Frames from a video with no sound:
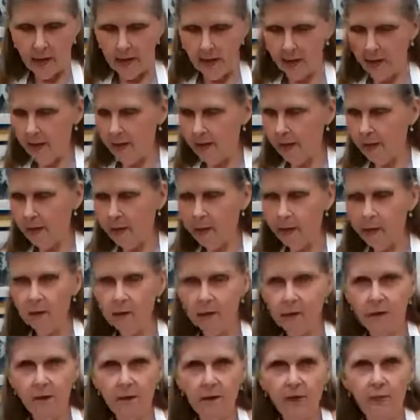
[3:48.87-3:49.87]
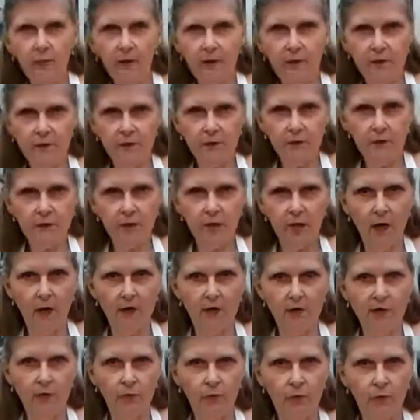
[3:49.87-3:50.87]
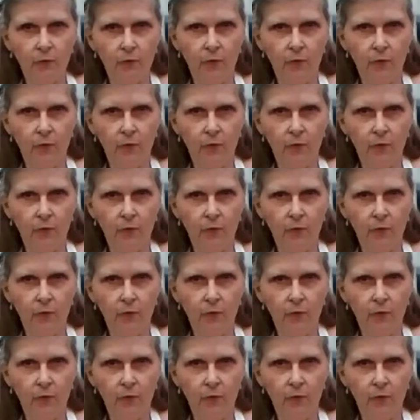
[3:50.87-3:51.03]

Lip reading: And the pesto sauce,